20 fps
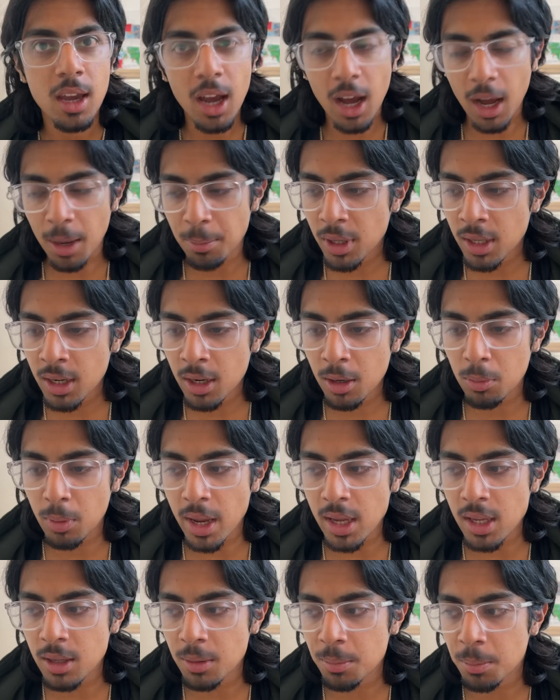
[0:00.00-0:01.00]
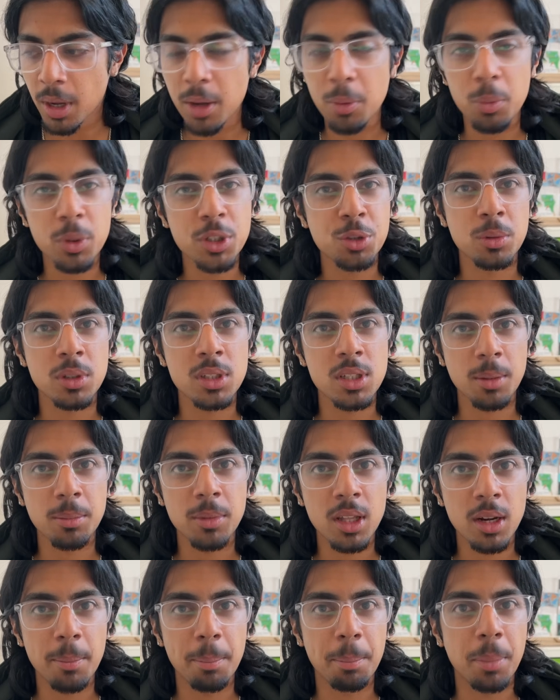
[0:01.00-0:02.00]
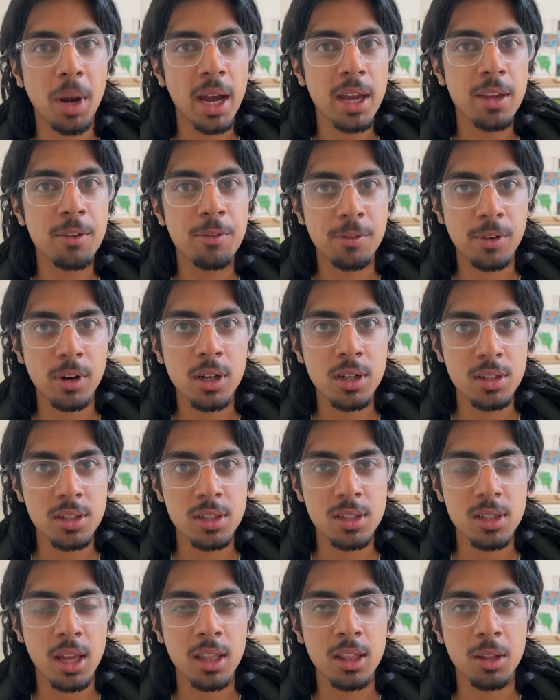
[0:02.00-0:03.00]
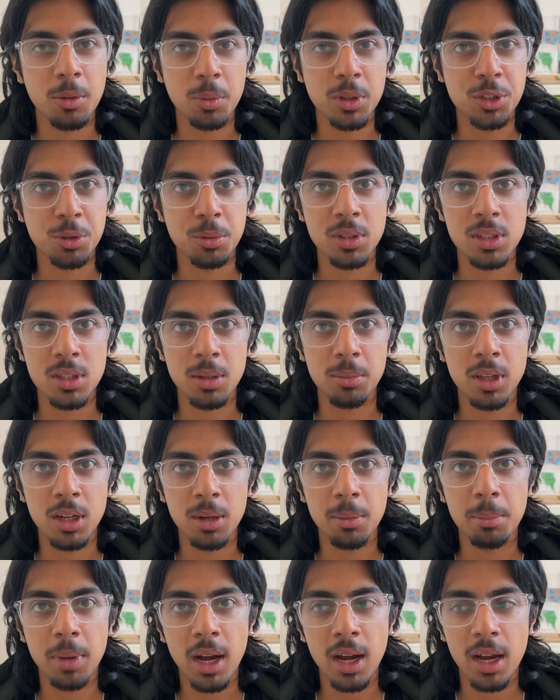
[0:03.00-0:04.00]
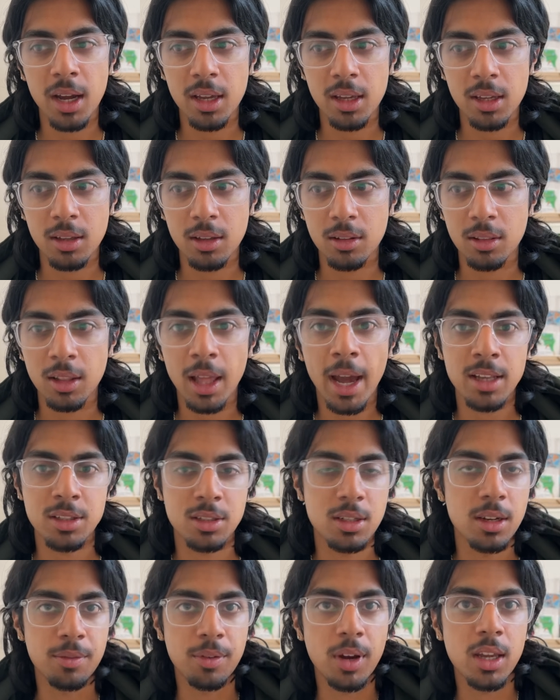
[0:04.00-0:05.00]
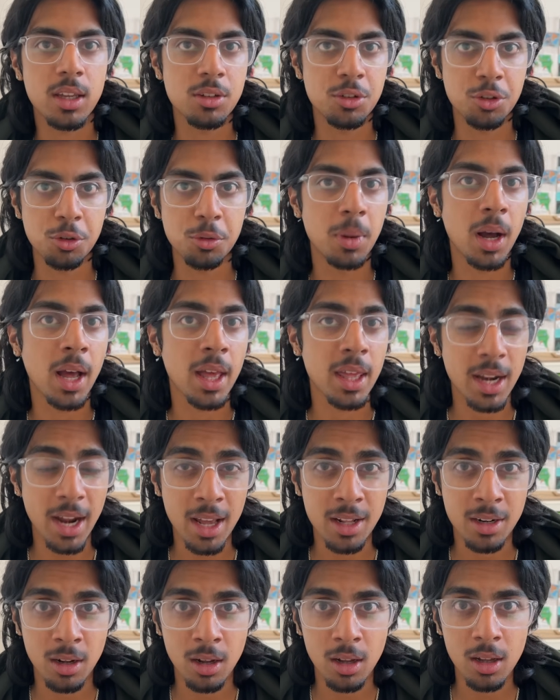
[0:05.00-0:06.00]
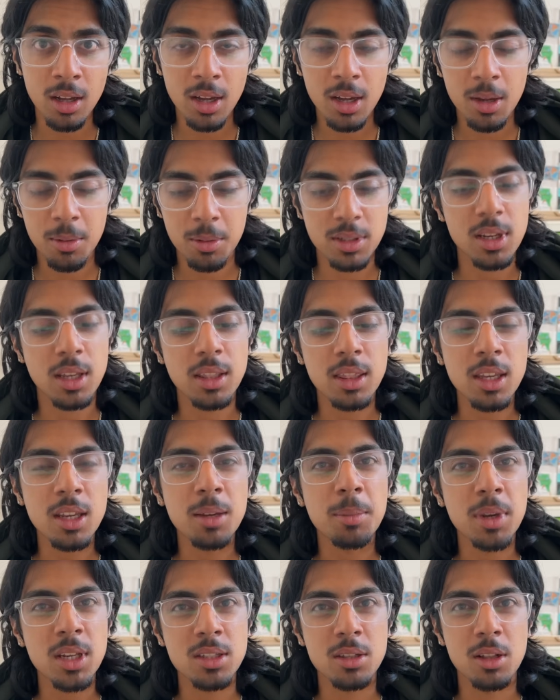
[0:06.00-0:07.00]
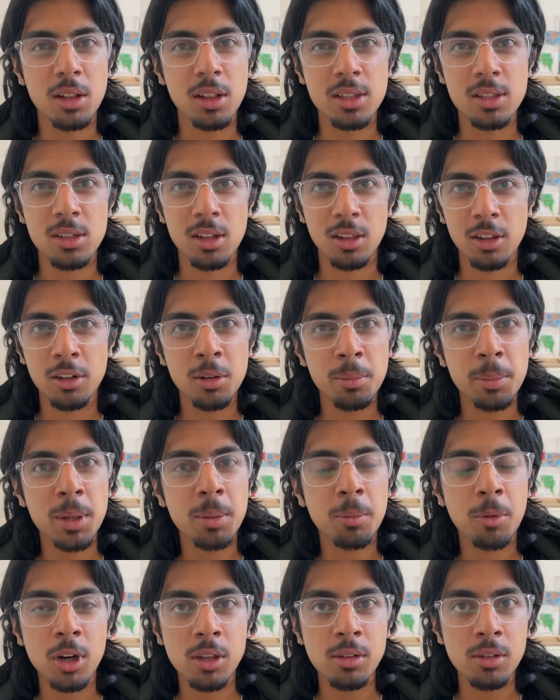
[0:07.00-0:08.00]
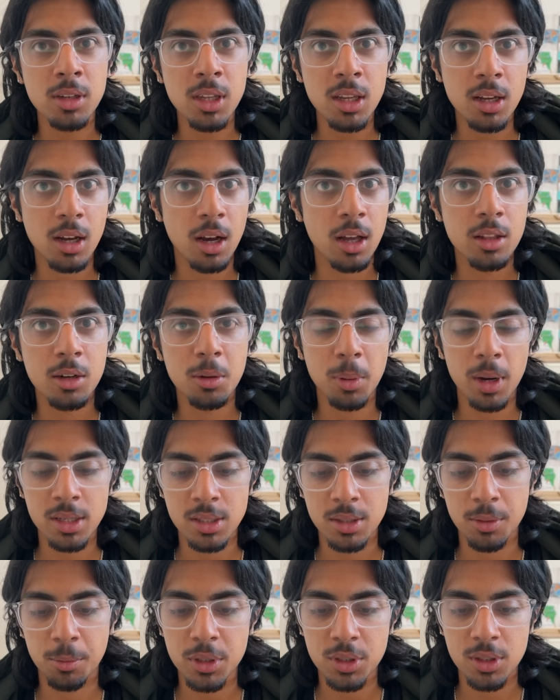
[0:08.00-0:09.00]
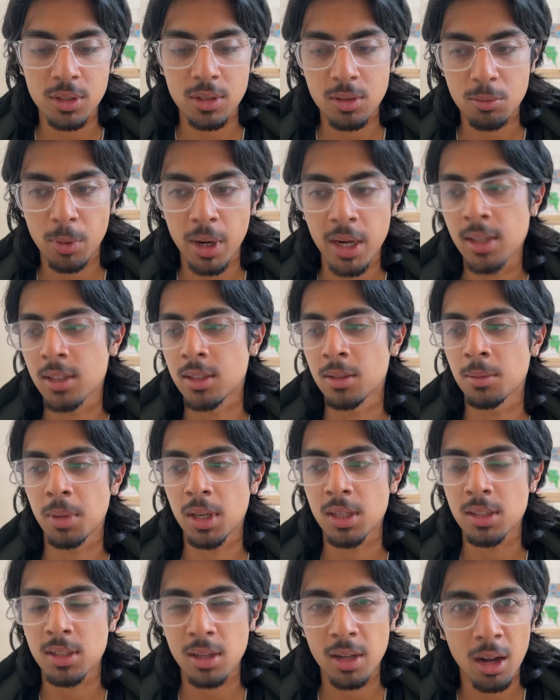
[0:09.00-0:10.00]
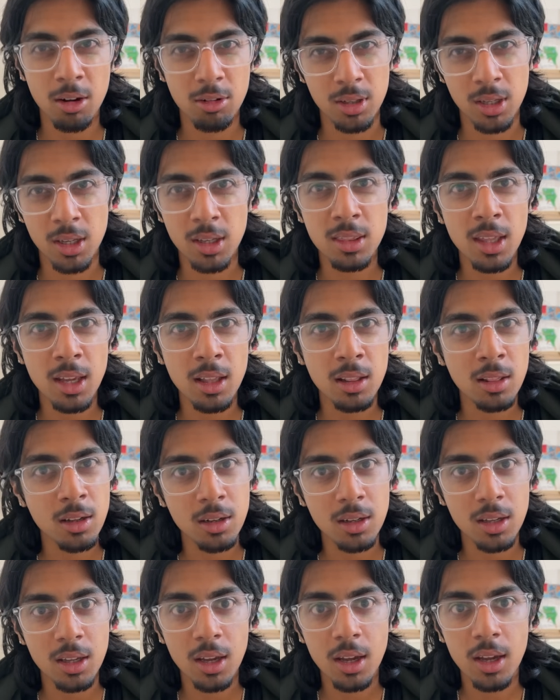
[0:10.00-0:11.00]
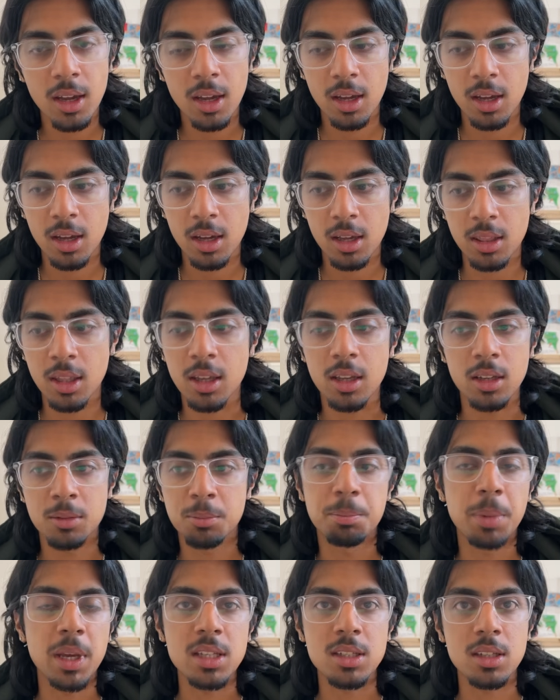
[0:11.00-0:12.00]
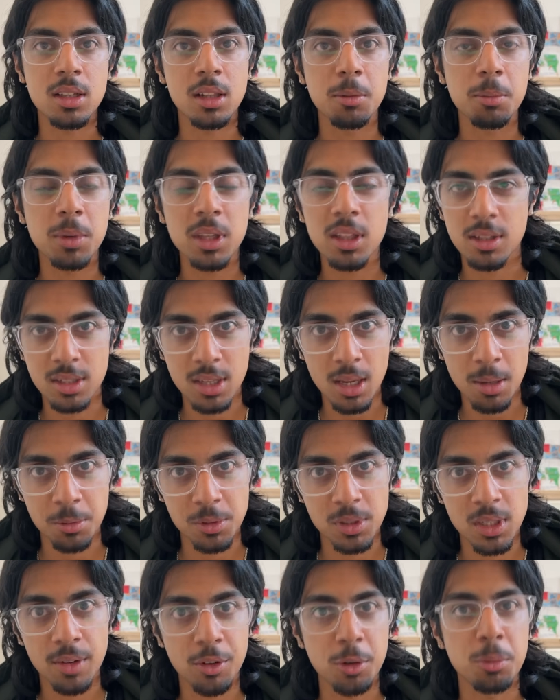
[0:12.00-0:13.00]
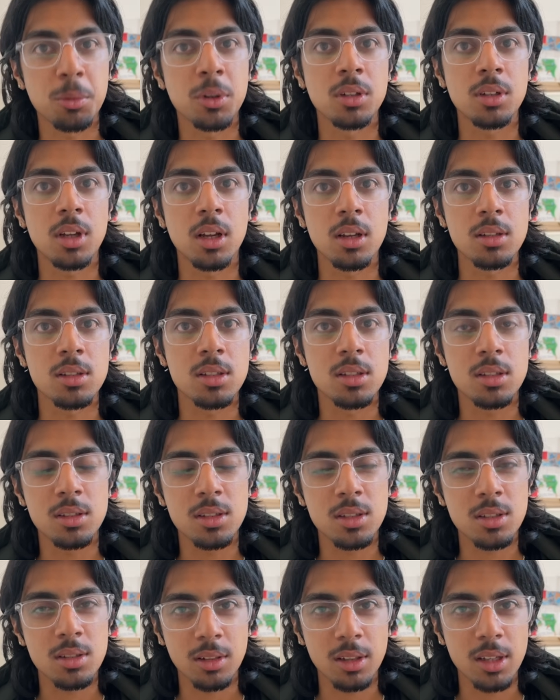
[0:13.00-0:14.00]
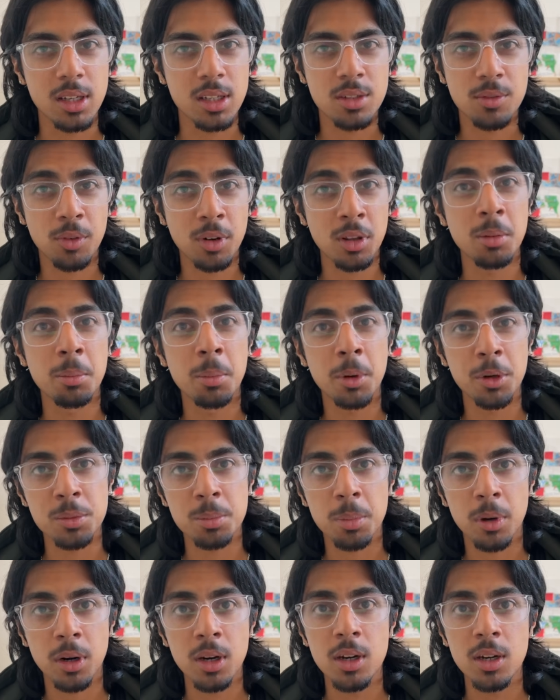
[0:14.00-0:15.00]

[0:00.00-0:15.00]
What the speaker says: I'm gonna rank them by which ones I'm gonna buy first and then which ones I'm gonna buy last if I do buy it at all, because I think it makes the list a little bit more unique. Otherwise, if we just ranked them based on how good they look, they'd basically be the same as everyone else's list for the most part.